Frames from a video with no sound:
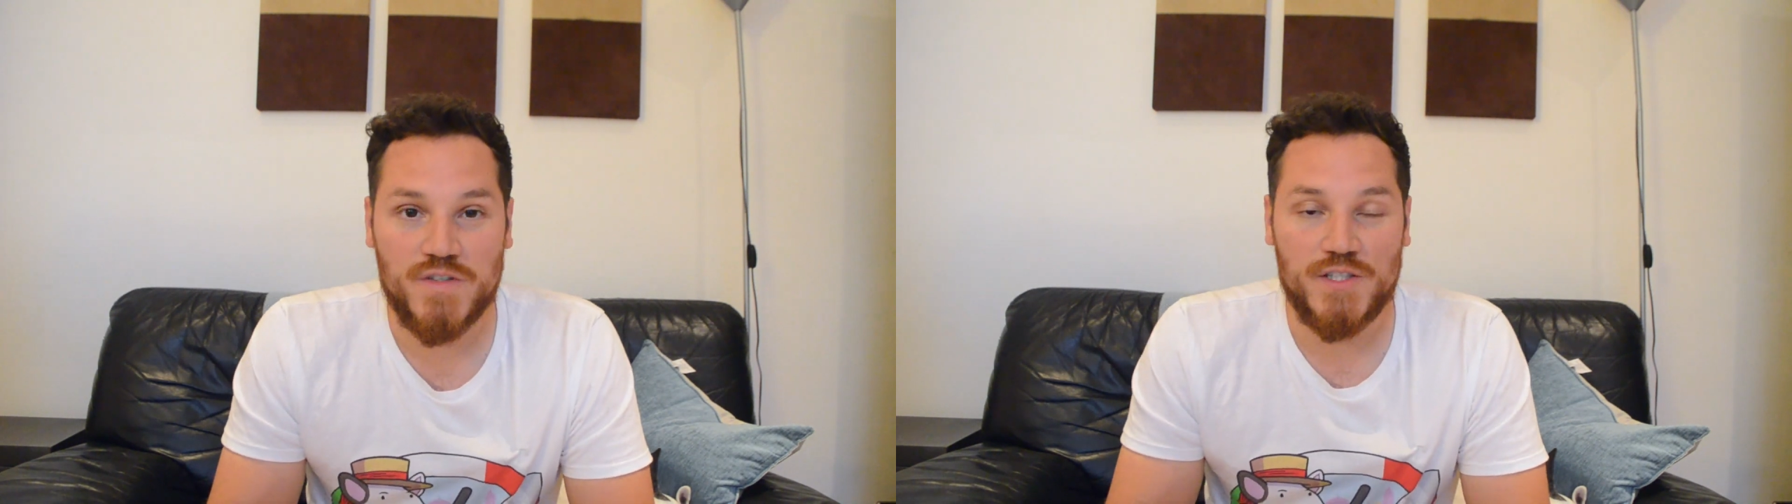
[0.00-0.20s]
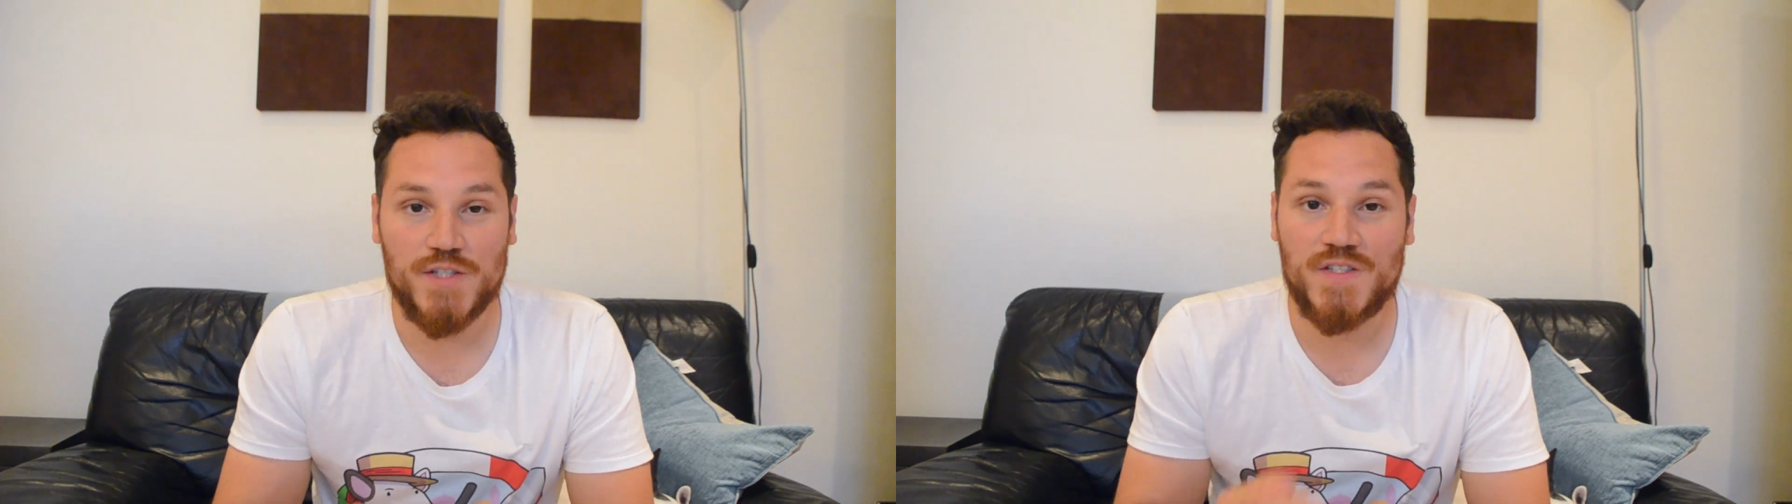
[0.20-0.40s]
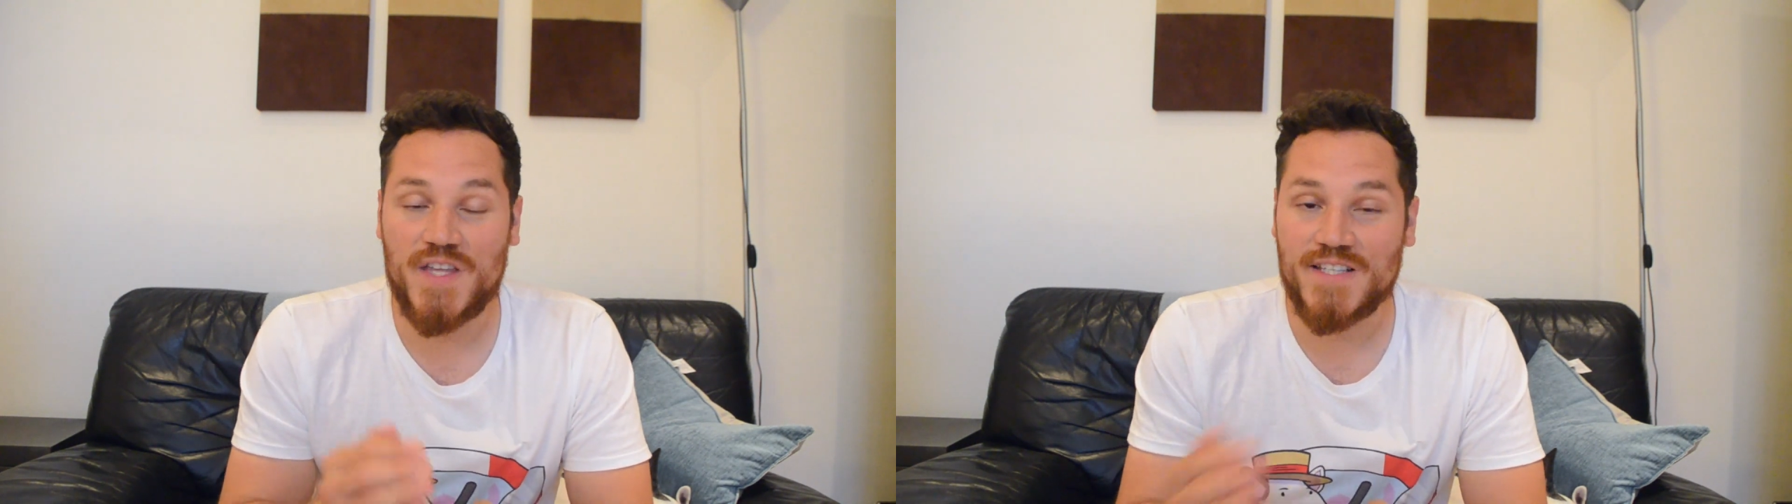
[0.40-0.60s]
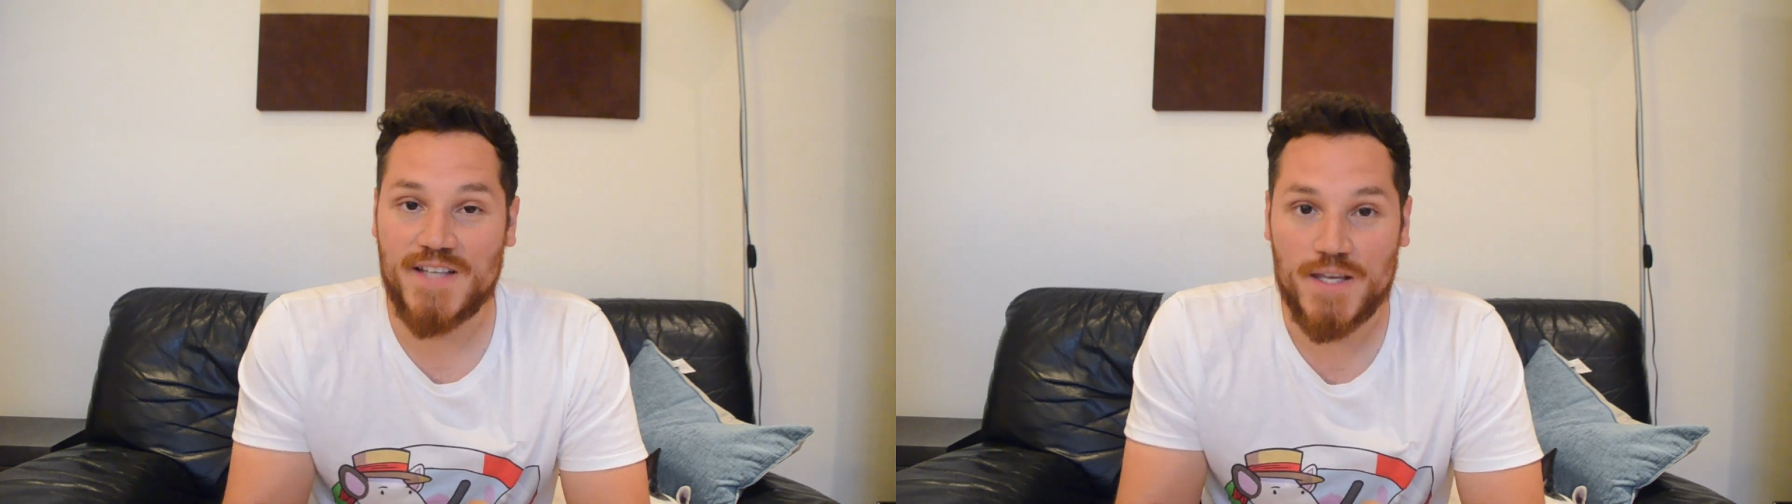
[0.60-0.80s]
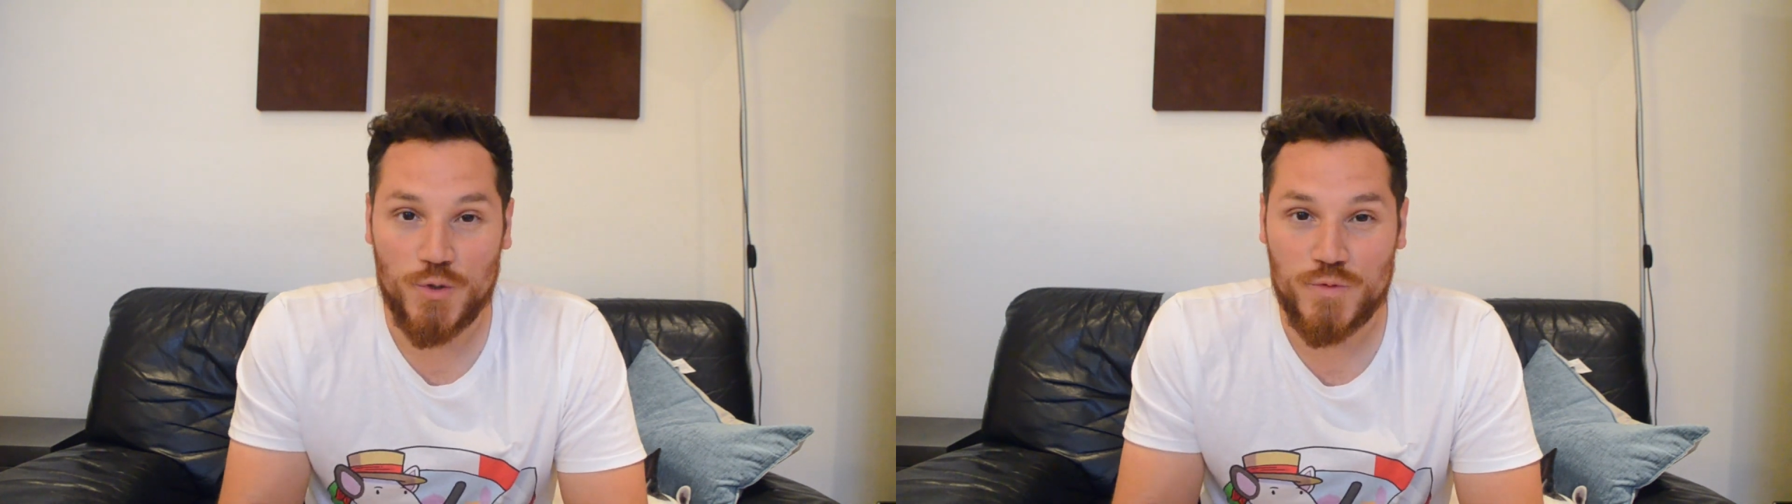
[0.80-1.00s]
just things
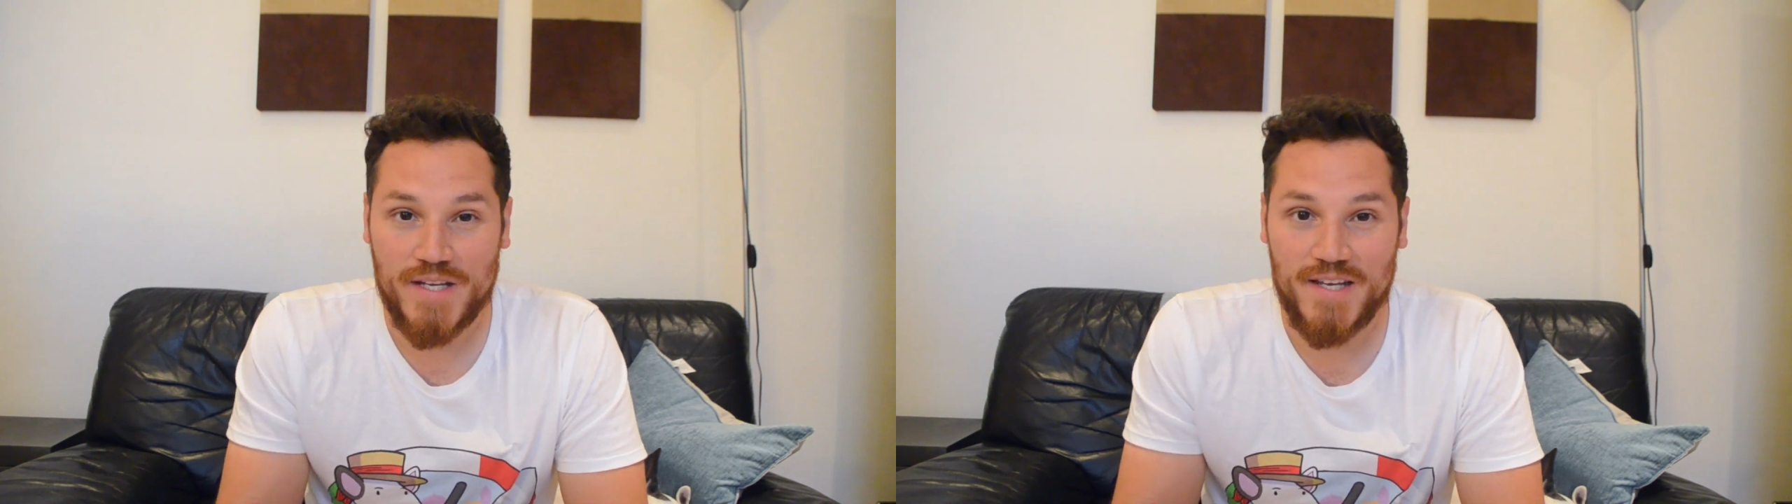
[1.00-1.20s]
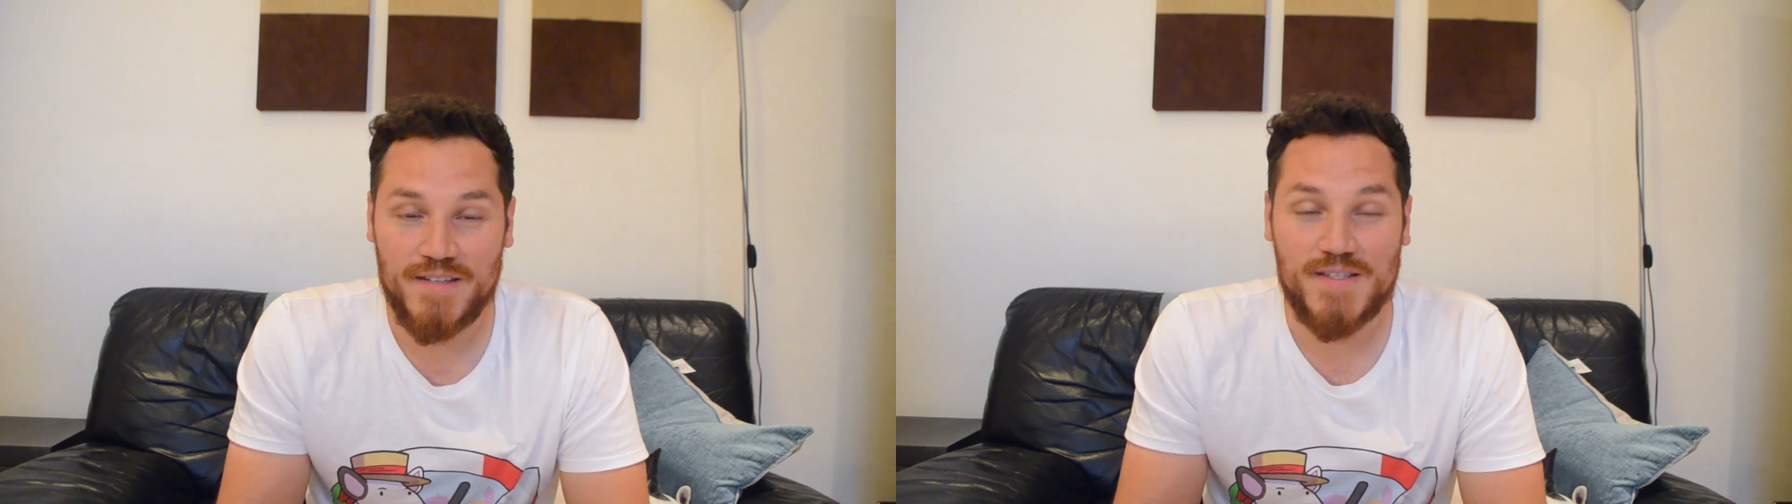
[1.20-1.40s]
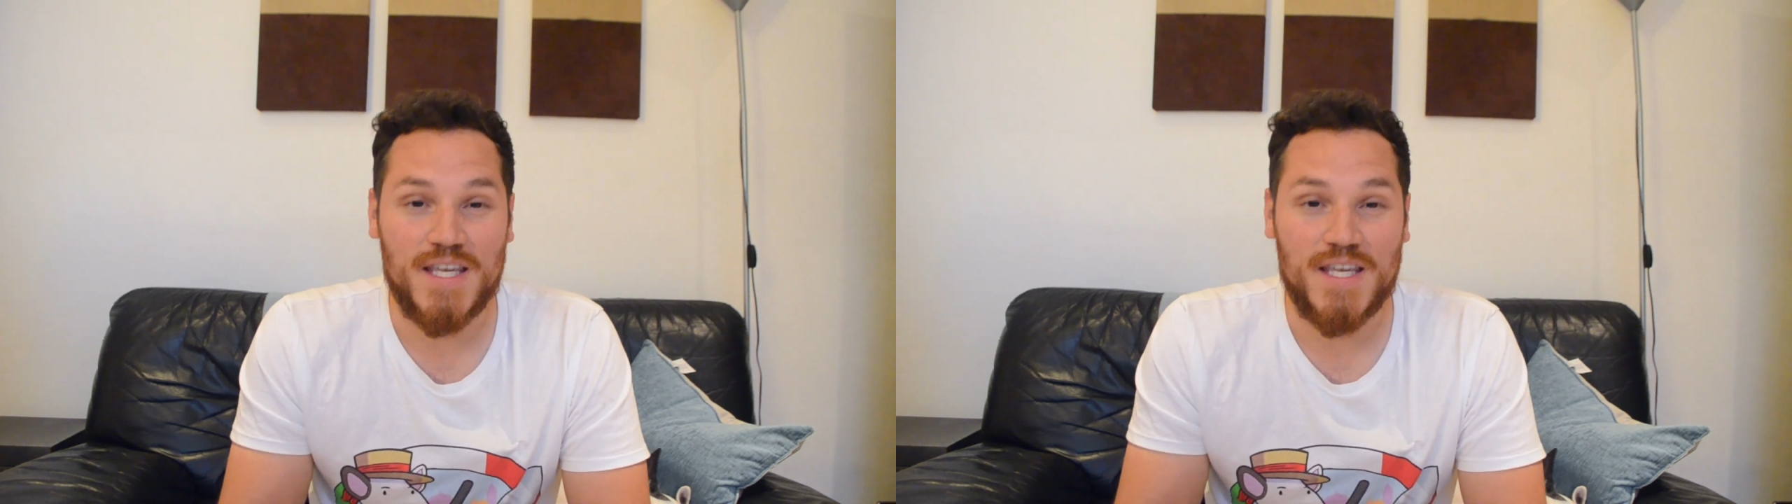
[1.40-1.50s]
that you'll need to